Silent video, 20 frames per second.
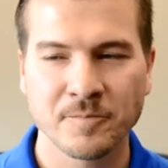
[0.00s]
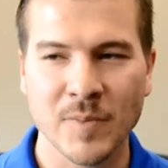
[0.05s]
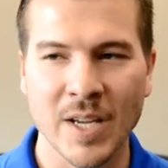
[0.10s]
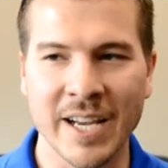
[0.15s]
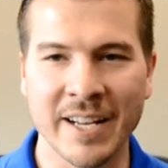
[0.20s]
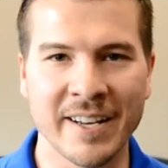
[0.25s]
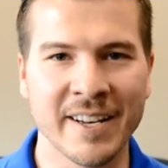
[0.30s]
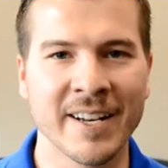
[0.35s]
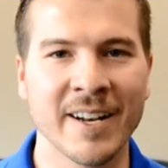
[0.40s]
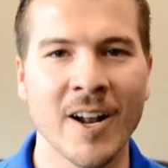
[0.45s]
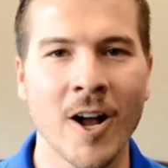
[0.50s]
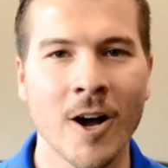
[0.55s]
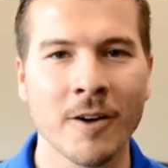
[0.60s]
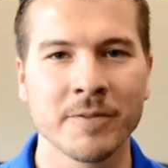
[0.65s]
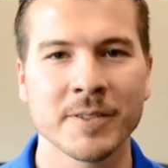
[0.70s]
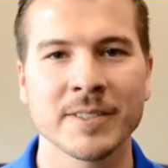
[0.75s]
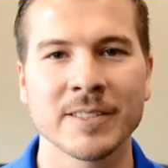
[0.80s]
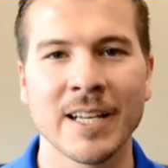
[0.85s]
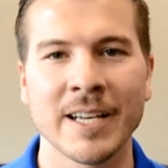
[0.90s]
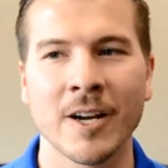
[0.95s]
and in an
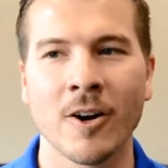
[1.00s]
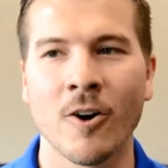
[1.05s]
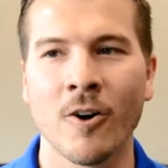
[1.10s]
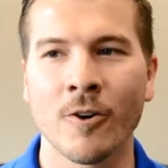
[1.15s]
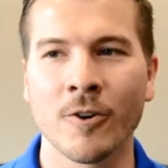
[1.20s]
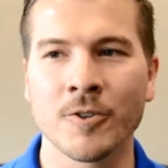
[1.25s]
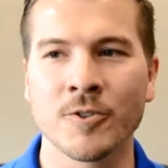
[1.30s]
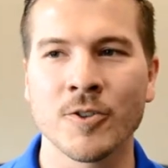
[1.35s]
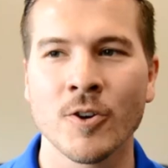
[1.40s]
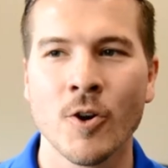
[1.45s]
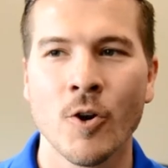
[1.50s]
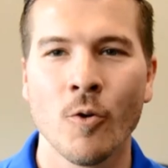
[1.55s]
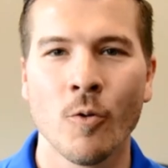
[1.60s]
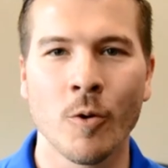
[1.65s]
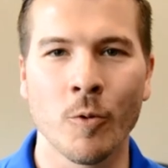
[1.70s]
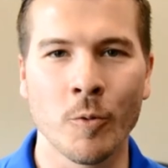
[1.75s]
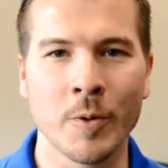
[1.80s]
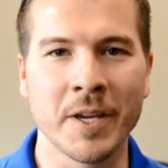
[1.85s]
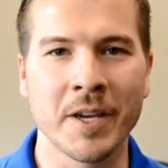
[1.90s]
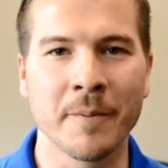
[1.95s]
office like ours,
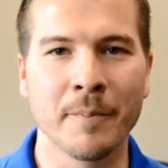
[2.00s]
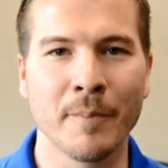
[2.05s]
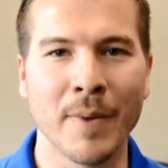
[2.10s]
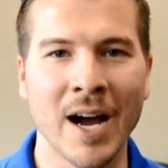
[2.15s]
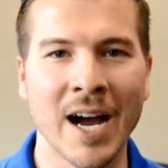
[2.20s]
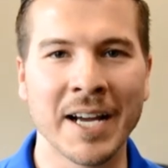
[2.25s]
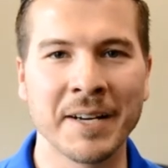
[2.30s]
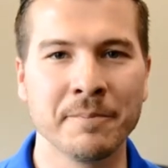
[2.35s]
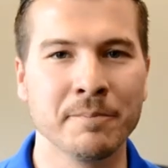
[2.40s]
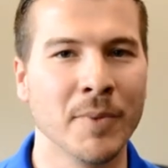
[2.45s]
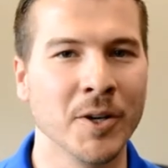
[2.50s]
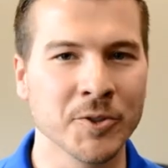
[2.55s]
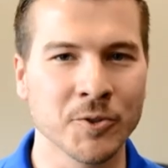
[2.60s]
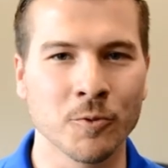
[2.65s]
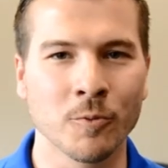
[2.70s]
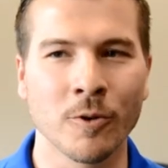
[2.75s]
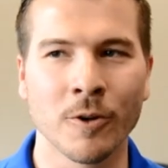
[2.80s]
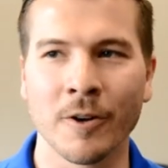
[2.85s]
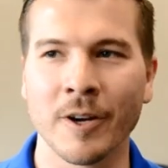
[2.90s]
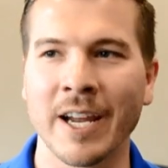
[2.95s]
where we combine
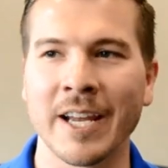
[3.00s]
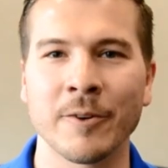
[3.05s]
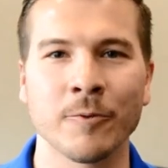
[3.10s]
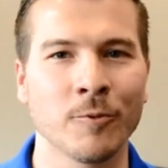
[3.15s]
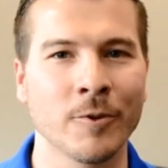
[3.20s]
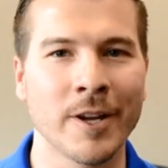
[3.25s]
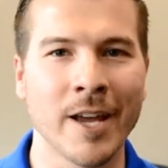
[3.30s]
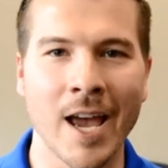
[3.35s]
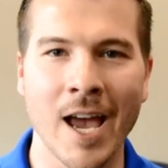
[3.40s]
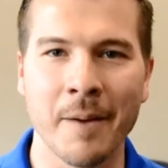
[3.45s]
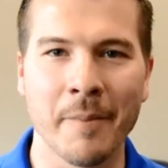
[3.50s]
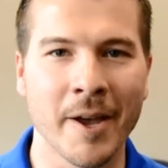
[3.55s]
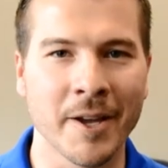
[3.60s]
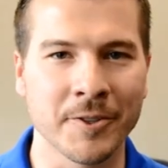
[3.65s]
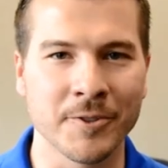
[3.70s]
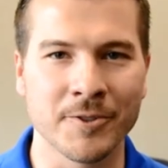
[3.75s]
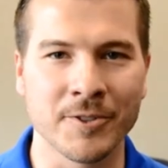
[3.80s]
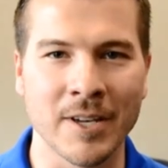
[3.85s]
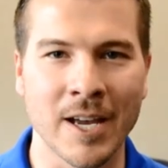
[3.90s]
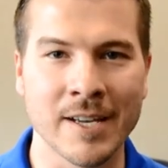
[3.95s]
muscle work and rehab
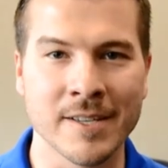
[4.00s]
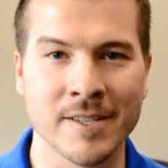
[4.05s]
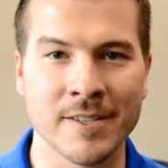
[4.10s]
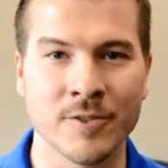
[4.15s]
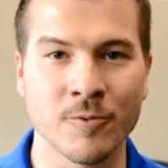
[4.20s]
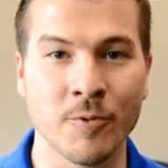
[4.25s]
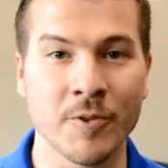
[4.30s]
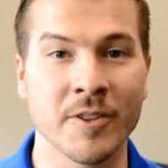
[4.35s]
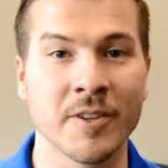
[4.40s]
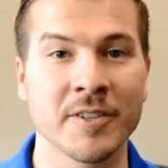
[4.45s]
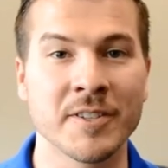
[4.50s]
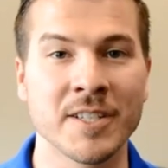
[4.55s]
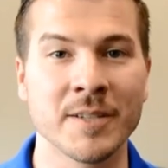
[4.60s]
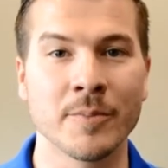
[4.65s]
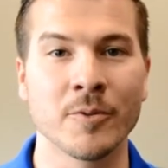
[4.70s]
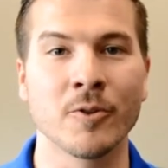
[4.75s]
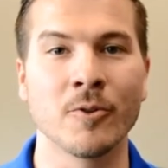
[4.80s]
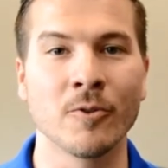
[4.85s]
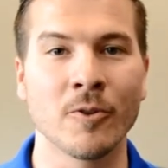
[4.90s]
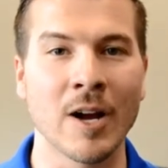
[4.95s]
exercises with the
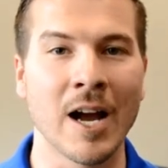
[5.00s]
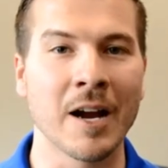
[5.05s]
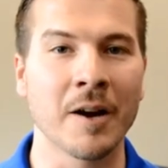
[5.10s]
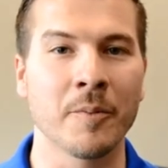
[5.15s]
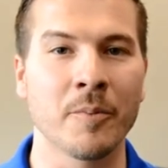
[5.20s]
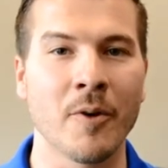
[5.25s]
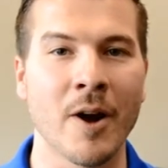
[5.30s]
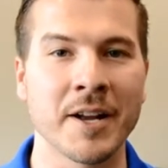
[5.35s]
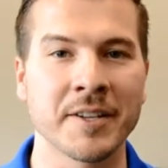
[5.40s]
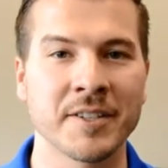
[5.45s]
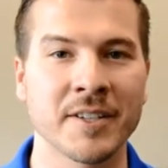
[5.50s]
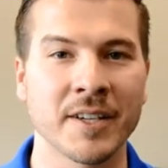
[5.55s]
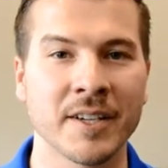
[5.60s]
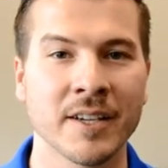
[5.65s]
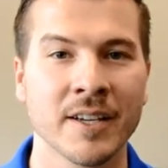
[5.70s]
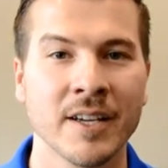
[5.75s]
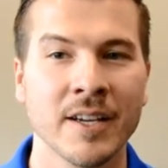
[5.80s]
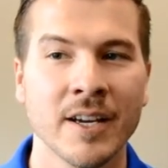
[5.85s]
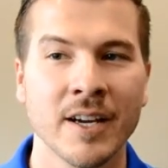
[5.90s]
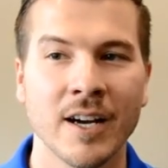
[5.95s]
typical chiropractic
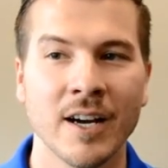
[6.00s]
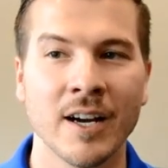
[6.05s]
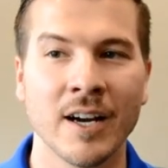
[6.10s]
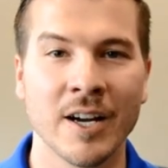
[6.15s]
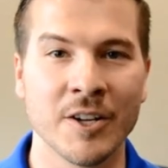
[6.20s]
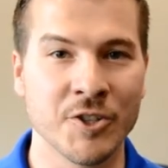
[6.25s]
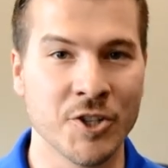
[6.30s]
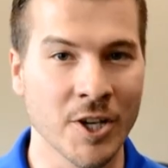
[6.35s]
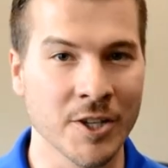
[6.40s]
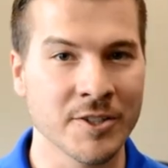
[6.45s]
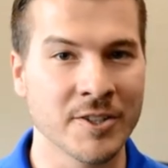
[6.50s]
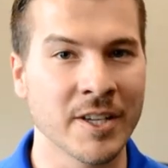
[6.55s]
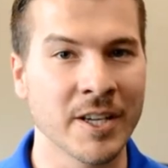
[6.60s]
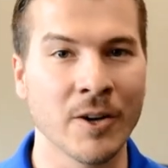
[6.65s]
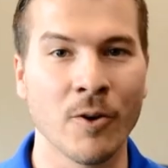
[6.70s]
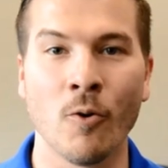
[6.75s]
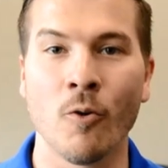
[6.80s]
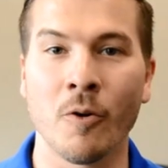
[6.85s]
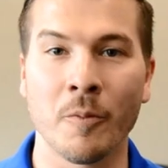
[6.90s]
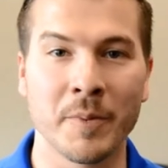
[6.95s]
uh,
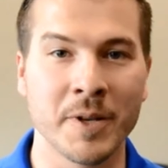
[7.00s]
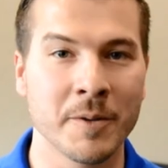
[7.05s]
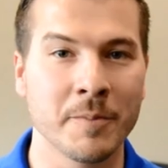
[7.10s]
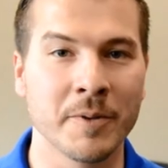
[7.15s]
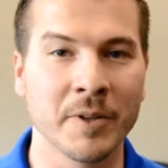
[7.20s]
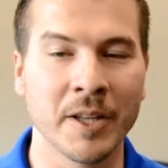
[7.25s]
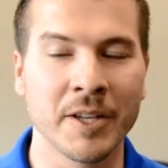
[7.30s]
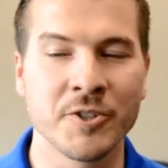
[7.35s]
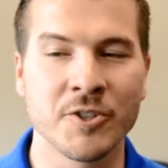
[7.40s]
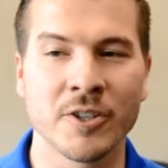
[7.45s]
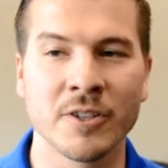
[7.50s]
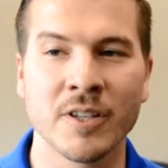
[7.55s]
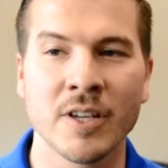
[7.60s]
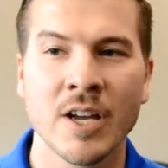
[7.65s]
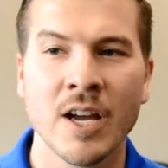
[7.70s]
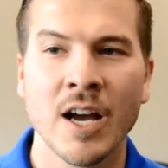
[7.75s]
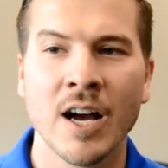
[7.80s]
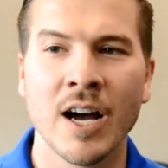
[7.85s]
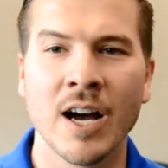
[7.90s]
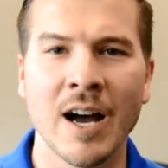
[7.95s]
adjusting or manipulation,
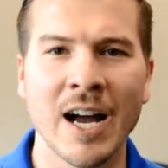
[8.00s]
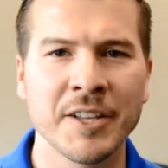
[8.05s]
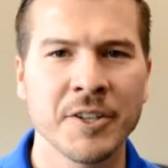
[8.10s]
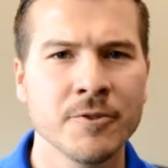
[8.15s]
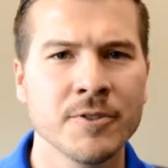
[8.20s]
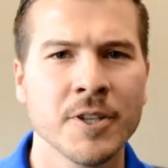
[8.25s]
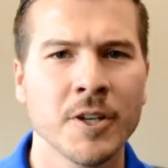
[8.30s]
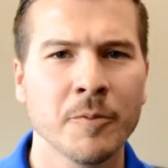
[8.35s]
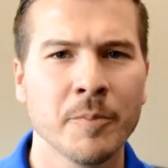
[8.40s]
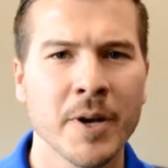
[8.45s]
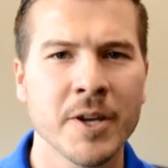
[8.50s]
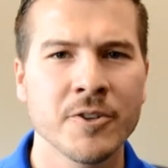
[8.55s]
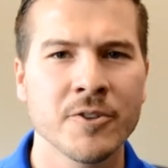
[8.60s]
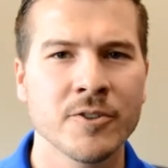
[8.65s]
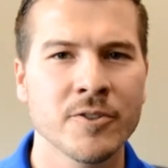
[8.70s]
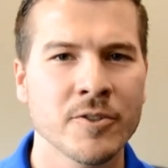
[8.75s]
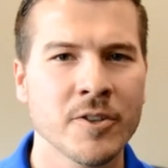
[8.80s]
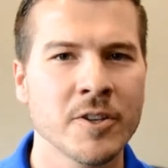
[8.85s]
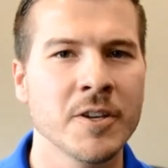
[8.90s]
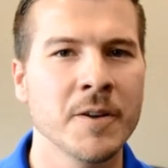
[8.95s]
uh, I do tell
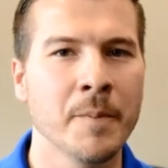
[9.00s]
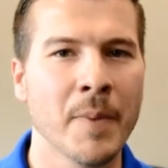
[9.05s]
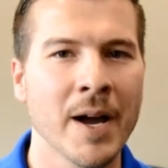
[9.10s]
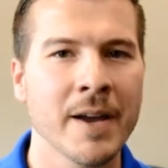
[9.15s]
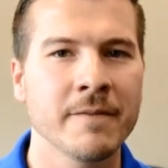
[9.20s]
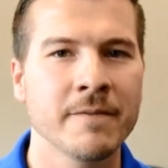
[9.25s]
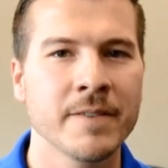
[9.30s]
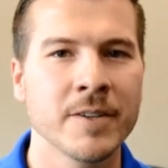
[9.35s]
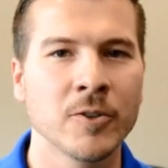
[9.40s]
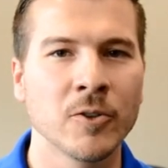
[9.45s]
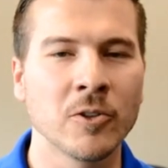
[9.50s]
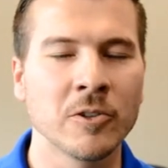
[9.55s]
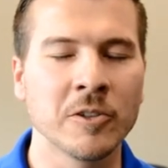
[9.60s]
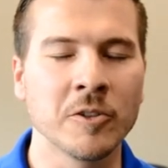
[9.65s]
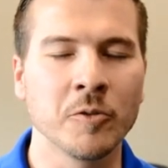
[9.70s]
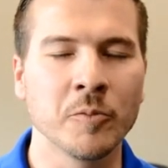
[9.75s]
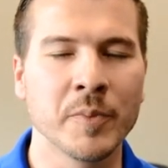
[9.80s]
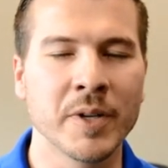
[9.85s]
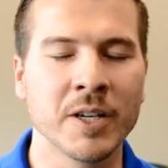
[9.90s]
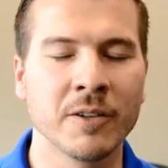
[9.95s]
patients that you might feel a
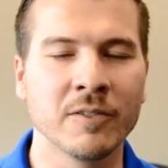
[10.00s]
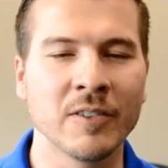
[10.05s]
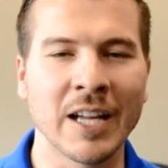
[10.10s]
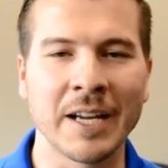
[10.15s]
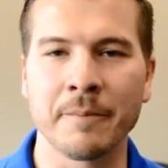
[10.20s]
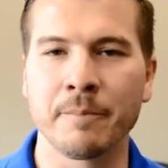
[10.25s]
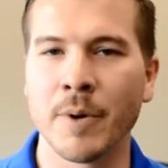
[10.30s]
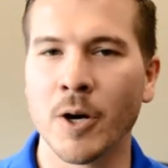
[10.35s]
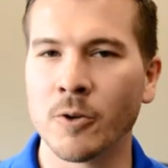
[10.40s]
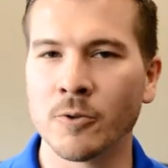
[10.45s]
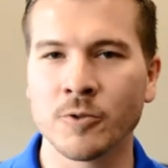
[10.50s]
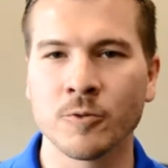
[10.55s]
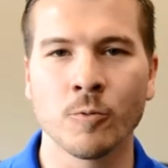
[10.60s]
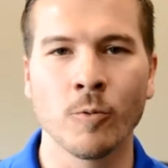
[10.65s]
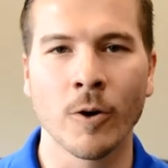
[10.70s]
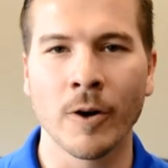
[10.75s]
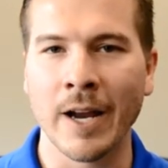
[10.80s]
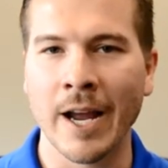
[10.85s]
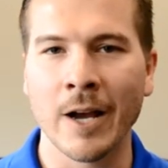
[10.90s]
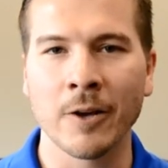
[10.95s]
little bit of like
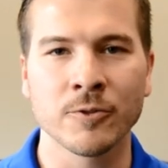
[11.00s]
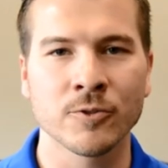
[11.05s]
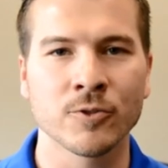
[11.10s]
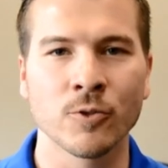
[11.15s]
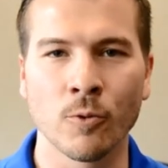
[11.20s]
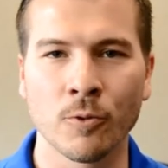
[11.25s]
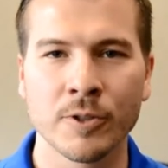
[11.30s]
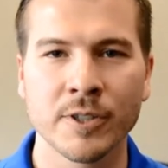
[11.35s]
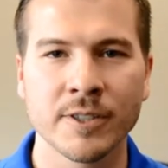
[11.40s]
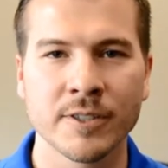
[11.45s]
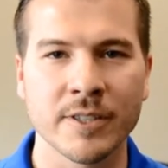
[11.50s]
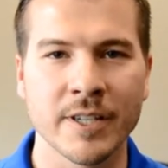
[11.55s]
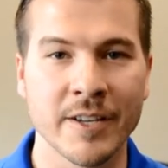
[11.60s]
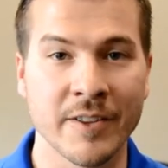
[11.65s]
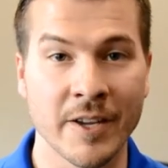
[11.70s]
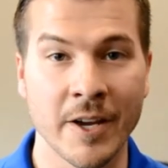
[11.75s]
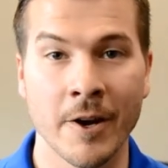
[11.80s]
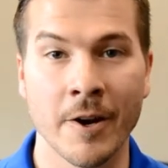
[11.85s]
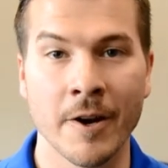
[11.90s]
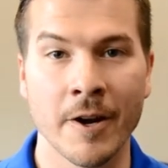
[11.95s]
post-workout soreness in
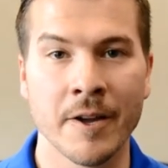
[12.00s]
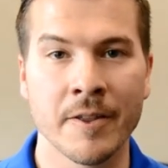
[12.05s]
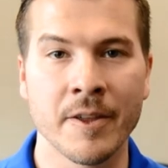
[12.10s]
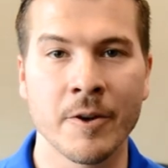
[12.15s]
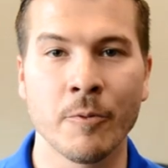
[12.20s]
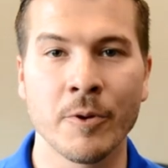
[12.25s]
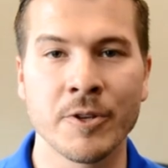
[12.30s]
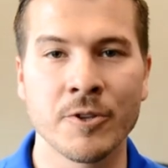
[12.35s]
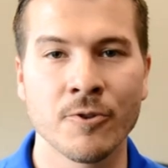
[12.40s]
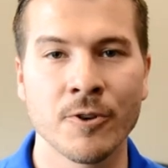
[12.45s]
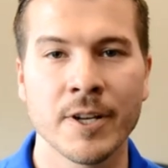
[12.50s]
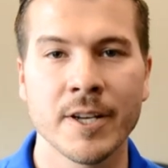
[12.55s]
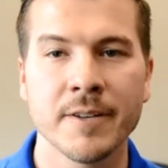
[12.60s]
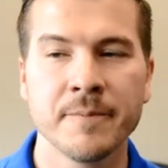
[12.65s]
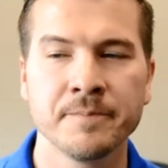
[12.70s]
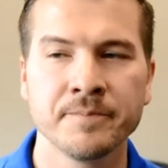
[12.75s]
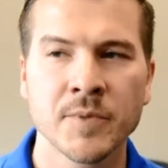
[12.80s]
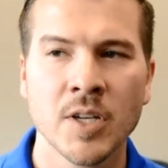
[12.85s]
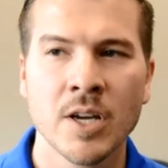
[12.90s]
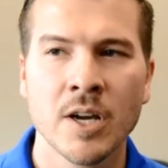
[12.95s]
the area that we
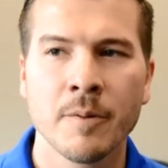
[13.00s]
treated,